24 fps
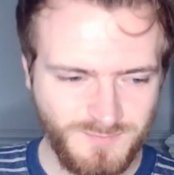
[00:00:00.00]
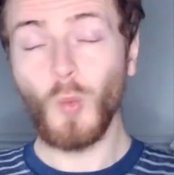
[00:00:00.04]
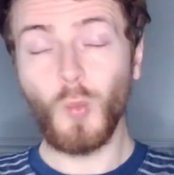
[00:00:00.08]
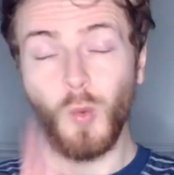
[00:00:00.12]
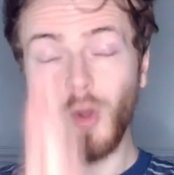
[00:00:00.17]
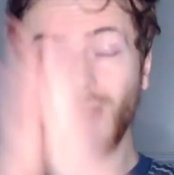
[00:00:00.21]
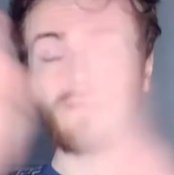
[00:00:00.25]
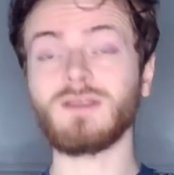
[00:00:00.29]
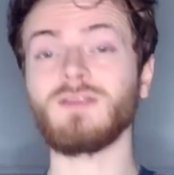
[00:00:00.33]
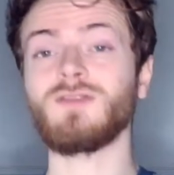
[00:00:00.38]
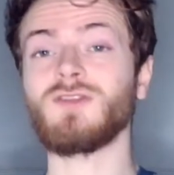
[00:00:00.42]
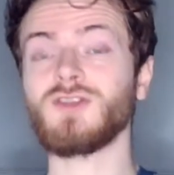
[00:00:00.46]

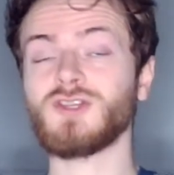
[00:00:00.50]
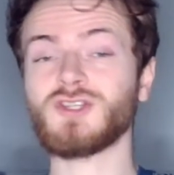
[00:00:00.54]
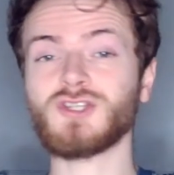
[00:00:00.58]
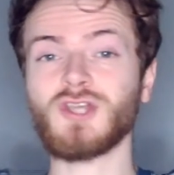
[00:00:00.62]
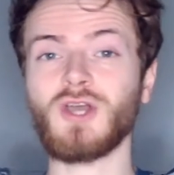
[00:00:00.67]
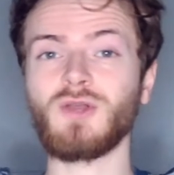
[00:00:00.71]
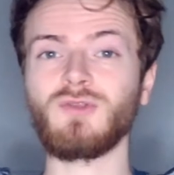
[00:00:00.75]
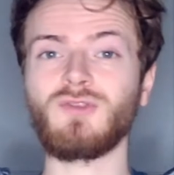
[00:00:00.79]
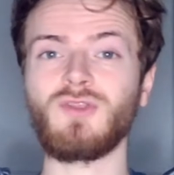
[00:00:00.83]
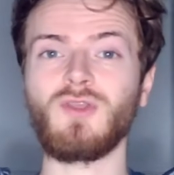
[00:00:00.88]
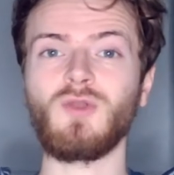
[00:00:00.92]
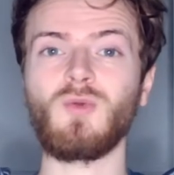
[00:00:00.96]
What did the
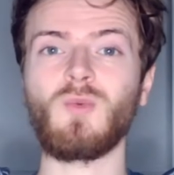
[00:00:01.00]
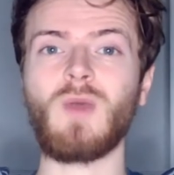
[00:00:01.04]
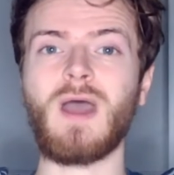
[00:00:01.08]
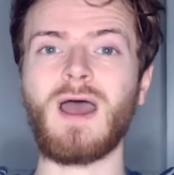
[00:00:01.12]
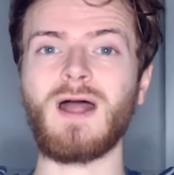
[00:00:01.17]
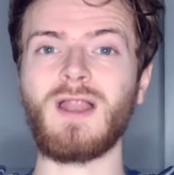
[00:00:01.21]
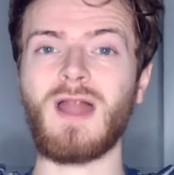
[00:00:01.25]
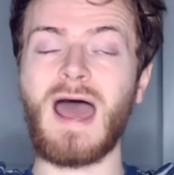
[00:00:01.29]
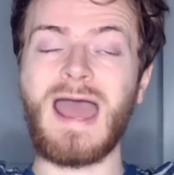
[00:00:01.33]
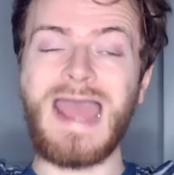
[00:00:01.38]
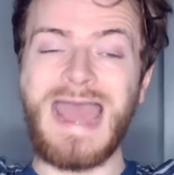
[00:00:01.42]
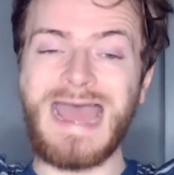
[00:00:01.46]
show do
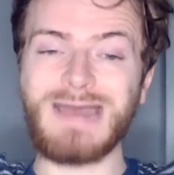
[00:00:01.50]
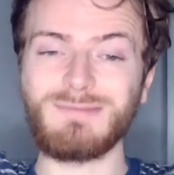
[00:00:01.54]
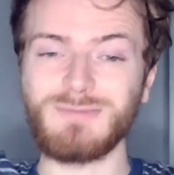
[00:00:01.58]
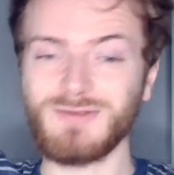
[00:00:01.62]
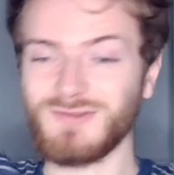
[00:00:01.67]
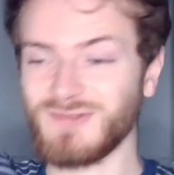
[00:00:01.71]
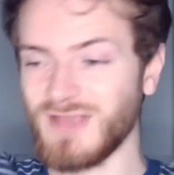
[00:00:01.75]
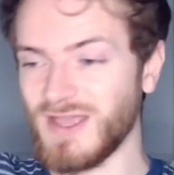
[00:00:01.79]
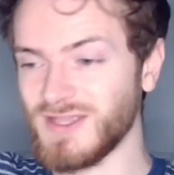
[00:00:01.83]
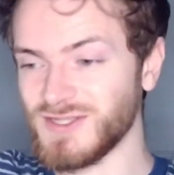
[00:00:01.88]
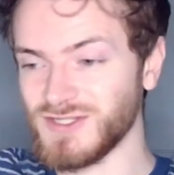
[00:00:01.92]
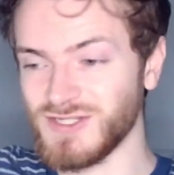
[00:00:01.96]
well? I am
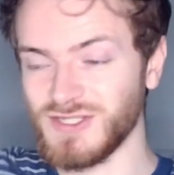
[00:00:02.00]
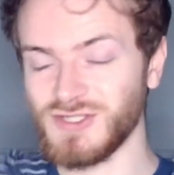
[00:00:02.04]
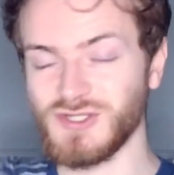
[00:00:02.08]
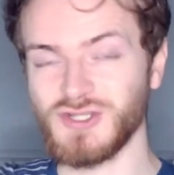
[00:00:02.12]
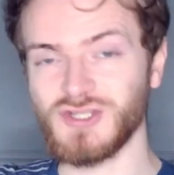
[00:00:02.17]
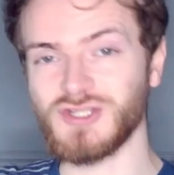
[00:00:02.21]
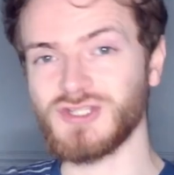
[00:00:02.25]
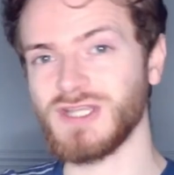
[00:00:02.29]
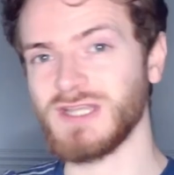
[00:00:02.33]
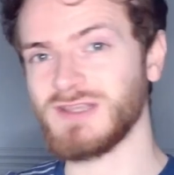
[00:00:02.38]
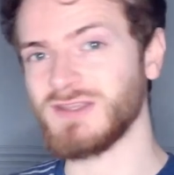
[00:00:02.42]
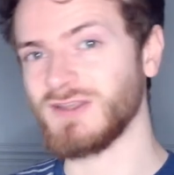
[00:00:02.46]
essentially
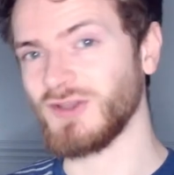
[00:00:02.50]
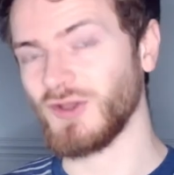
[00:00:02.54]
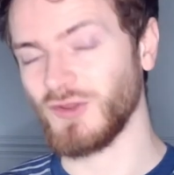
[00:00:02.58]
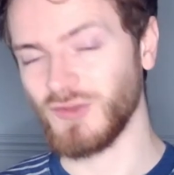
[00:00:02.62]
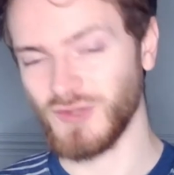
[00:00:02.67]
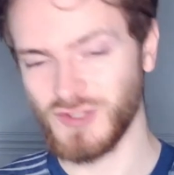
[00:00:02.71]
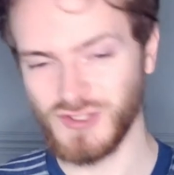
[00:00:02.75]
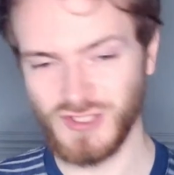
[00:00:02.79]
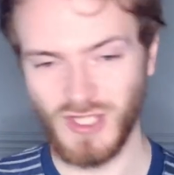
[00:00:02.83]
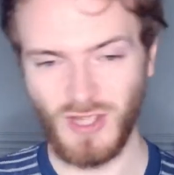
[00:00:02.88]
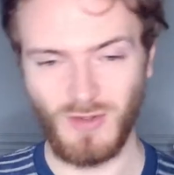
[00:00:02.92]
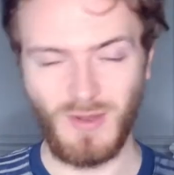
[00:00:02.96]
just shitting on
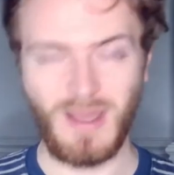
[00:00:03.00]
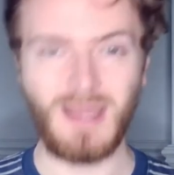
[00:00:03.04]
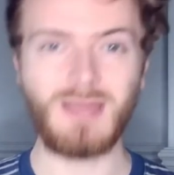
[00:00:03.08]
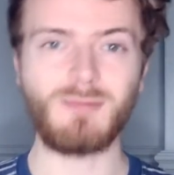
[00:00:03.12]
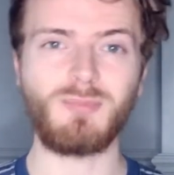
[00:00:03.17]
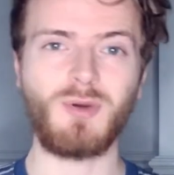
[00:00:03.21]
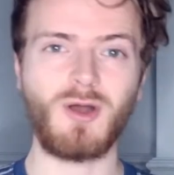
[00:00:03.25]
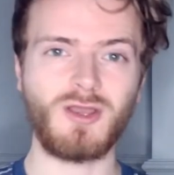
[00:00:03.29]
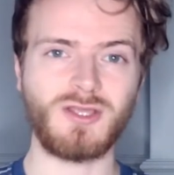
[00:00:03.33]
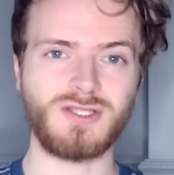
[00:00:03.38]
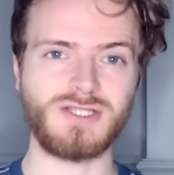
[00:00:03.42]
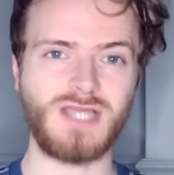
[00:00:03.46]
the show. I
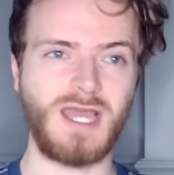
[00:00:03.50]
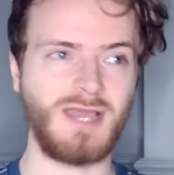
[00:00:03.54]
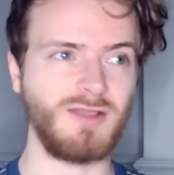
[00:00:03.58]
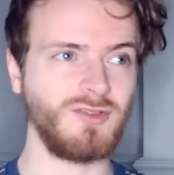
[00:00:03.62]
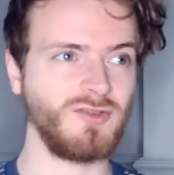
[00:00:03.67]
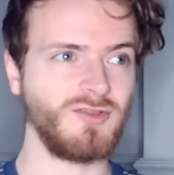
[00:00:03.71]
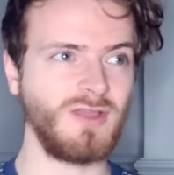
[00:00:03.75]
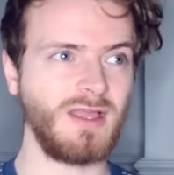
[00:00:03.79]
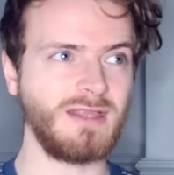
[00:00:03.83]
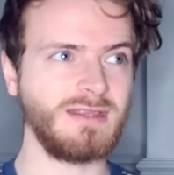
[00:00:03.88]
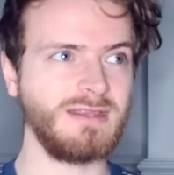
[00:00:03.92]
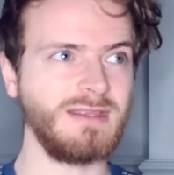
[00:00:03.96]
apologise,
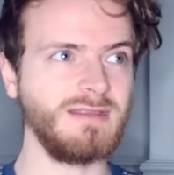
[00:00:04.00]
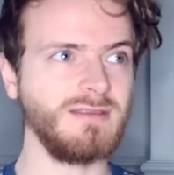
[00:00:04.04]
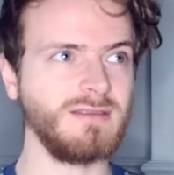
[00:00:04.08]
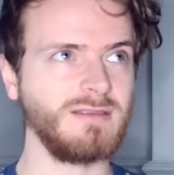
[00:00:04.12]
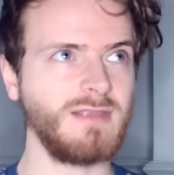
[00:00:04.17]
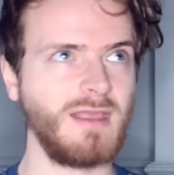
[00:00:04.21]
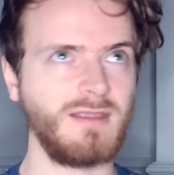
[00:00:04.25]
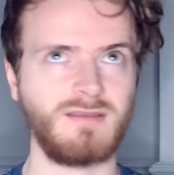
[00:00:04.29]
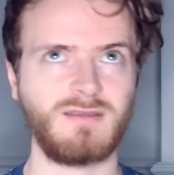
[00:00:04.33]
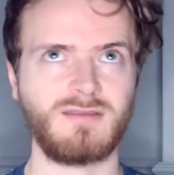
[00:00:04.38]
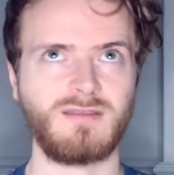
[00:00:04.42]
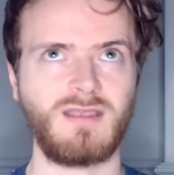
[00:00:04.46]
because I didn't
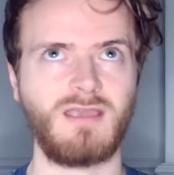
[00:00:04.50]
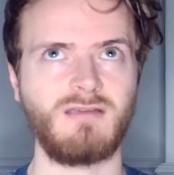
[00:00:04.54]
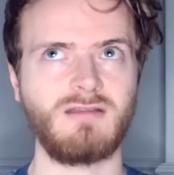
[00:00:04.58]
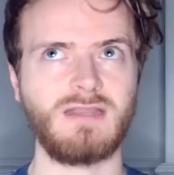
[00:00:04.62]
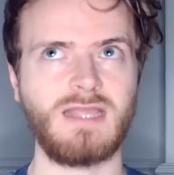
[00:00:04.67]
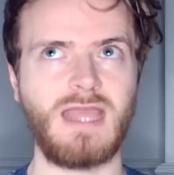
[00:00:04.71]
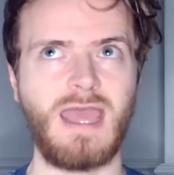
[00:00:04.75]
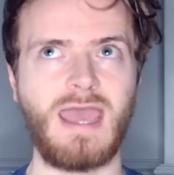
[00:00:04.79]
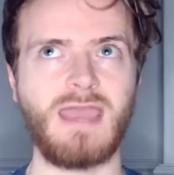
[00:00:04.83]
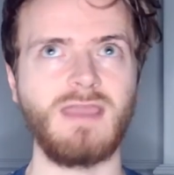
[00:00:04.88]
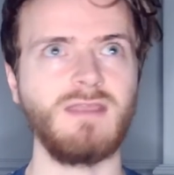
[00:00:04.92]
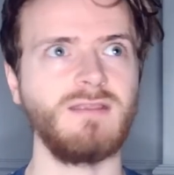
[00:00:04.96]

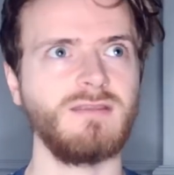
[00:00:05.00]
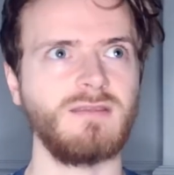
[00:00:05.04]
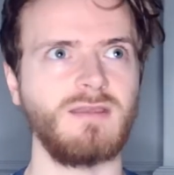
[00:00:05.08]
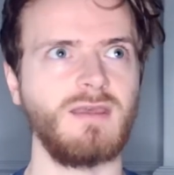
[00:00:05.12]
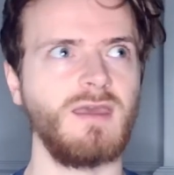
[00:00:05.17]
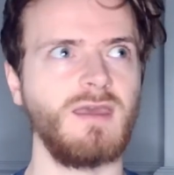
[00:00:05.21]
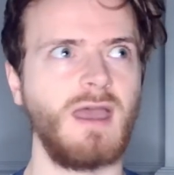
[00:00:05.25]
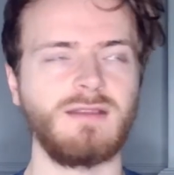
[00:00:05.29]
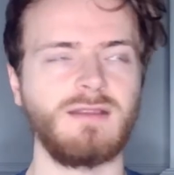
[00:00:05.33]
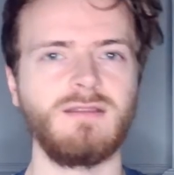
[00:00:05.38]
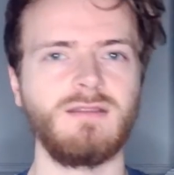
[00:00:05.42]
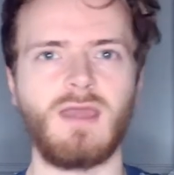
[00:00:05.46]
necessarily hate
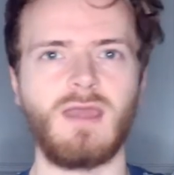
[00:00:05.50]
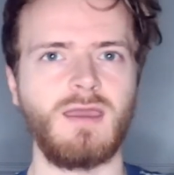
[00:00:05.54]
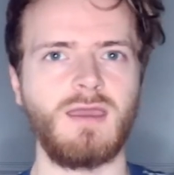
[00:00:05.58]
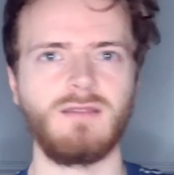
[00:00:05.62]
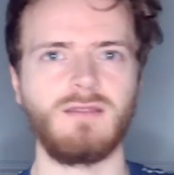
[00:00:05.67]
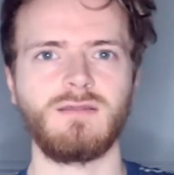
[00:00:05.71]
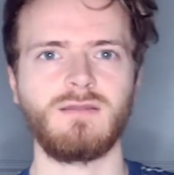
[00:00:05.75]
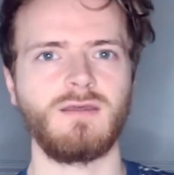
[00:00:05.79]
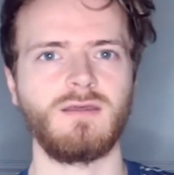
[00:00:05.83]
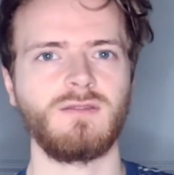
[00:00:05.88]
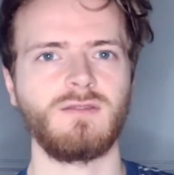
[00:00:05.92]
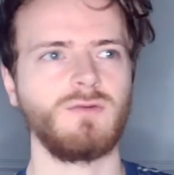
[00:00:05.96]
it. I didn't
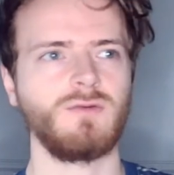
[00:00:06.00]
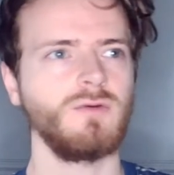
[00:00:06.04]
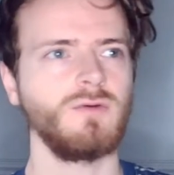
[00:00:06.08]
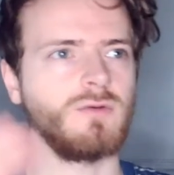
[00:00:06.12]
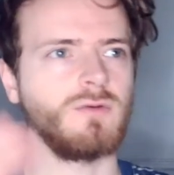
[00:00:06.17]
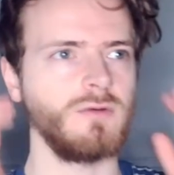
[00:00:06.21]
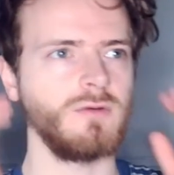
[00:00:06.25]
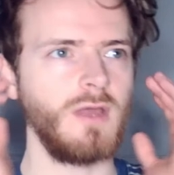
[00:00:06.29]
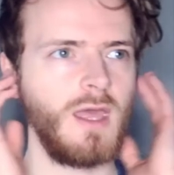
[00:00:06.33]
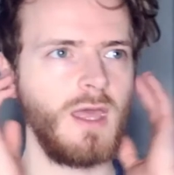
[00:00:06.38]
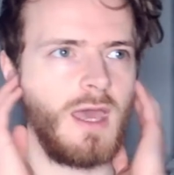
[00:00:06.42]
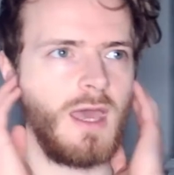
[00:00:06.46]
hate it at
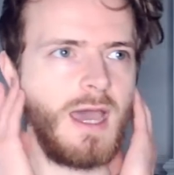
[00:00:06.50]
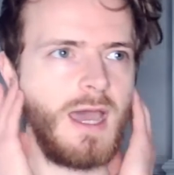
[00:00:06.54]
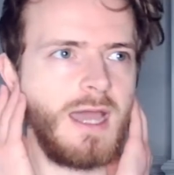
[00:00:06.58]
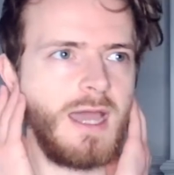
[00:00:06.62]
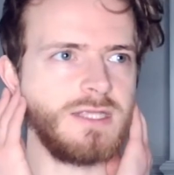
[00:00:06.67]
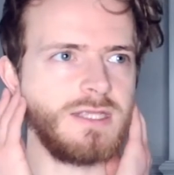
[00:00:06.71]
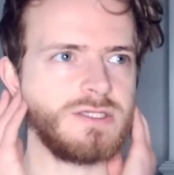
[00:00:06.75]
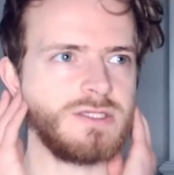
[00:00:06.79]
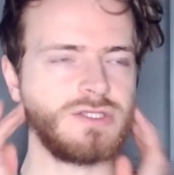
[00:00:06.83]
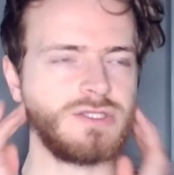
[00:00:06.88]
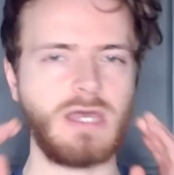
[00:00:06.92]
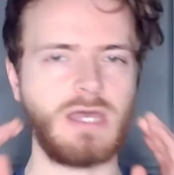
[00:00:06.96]
all.
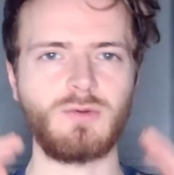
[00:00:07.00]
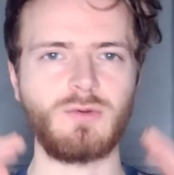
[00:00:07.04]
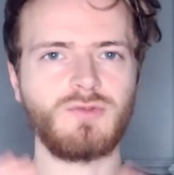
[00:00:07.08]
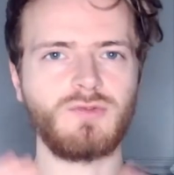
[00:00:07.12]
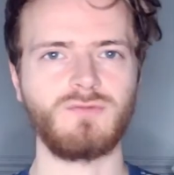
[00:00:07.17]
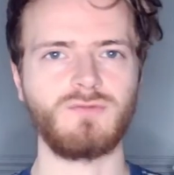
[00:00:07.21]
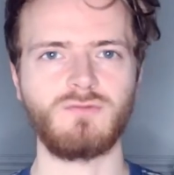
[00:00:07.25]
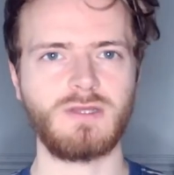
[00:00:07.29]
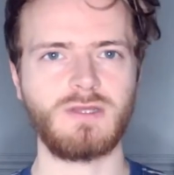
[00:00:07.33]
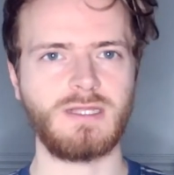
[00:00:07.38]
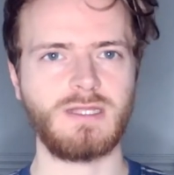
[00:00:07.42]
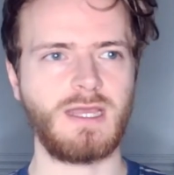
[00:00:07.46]
There
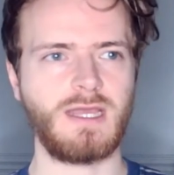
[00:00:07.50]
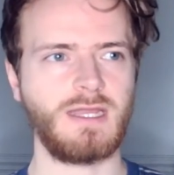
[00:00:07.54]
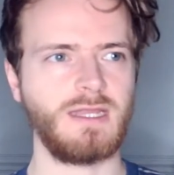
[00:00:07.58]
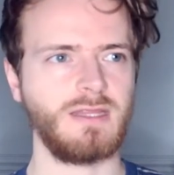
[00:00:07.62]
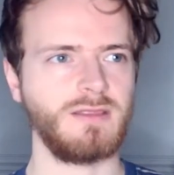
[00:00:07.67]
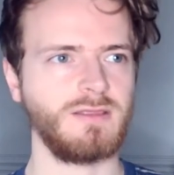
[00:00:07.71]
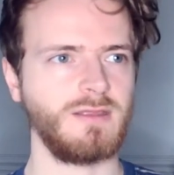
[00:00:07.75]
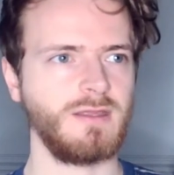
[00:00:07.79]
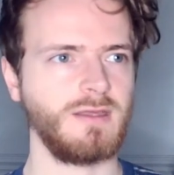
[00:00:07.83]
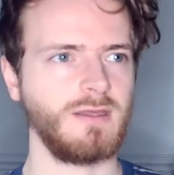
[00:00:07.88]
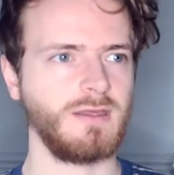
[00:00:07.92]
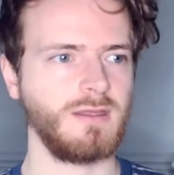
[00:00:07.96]
wasn't really
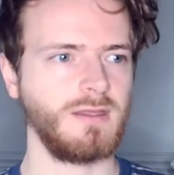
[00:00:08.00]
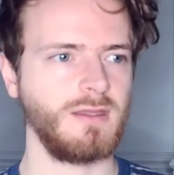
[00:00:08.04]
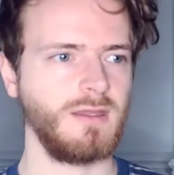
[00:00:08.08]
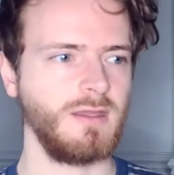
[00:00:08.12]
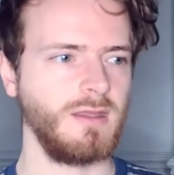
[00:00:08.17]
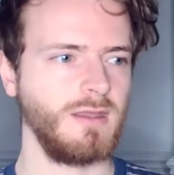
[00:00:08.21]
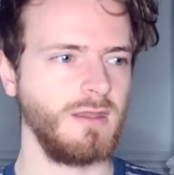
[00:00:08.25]
anything.